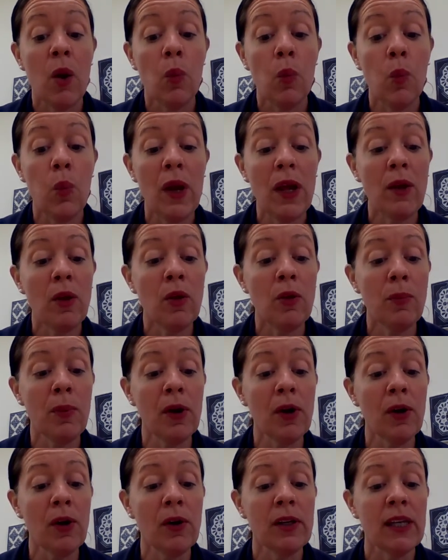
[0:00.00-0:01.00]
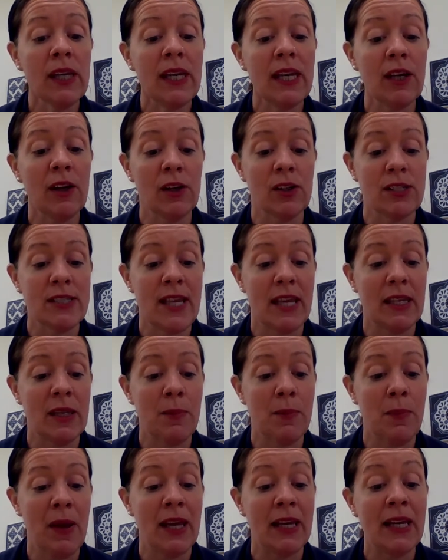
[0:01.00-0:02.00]
Wilbur, here, said
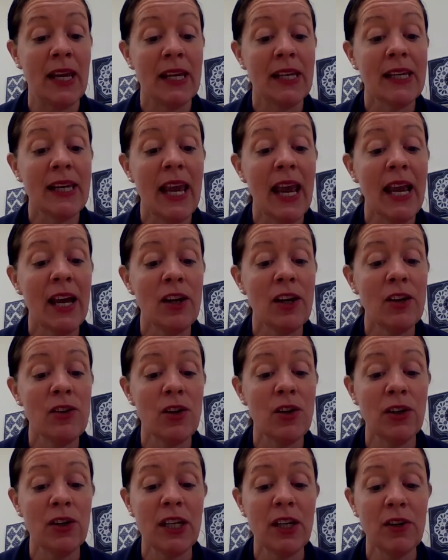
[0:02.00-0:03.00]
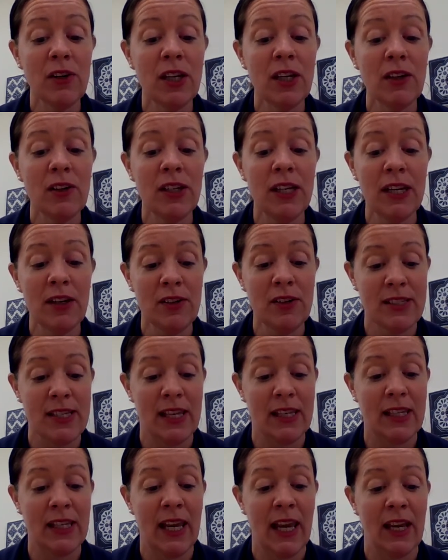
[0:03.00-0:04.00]
the pig. Gander, here, here, here,
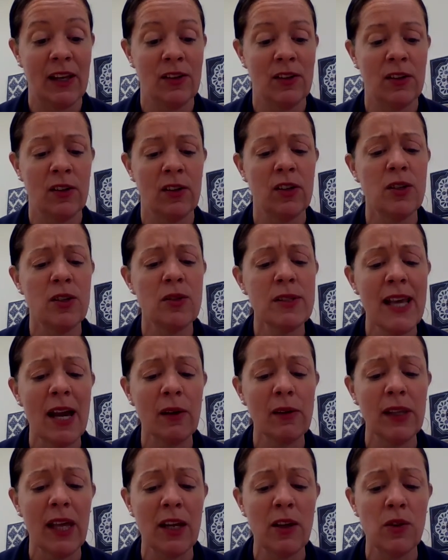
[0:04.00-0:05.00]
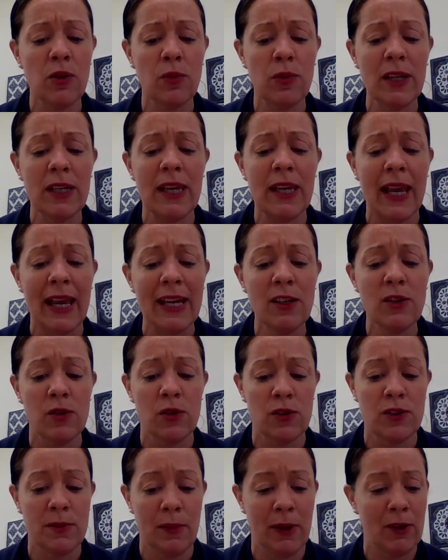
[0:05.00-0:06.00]
said the gander. You sound like three
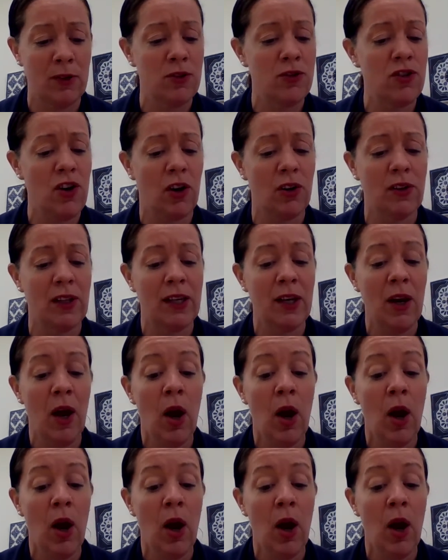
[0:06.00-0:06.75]
ganders, muttered Charlotte.